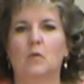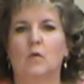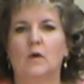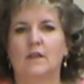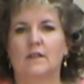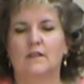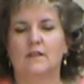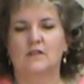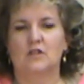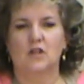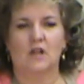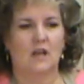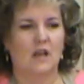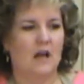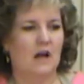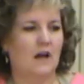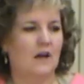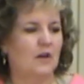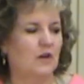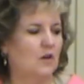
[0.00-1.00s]
with the
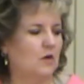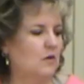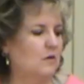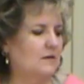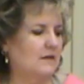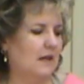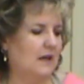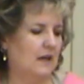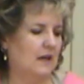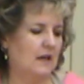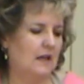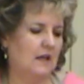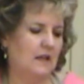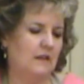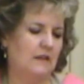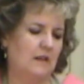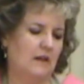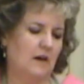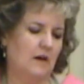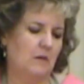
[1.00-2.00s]
gelatos
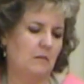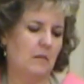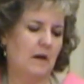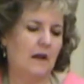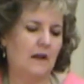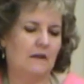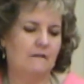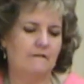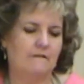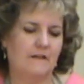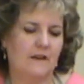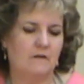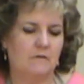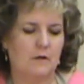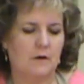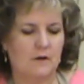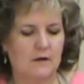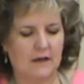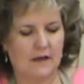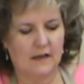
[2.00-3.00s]
and they're by
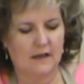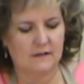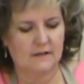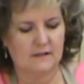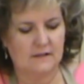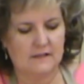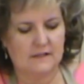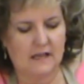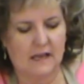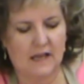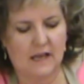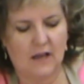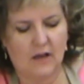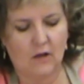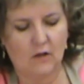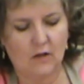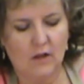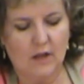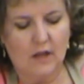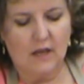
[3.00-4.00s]

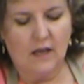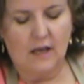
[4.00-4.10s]
Faber-Castell